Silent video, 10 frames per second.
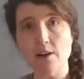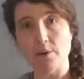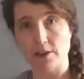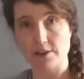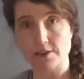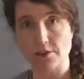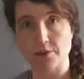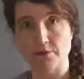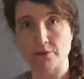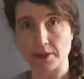We
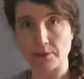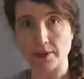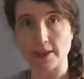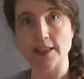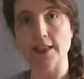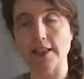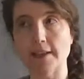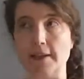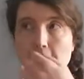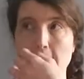also
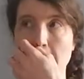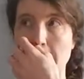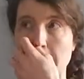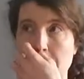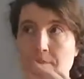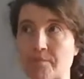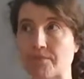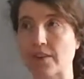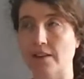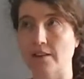frequently
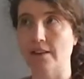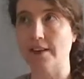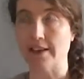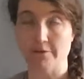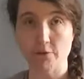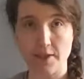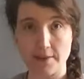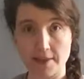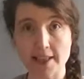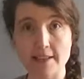get a
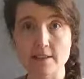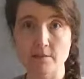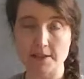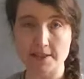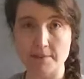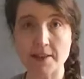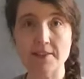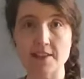four-day weekend once a month.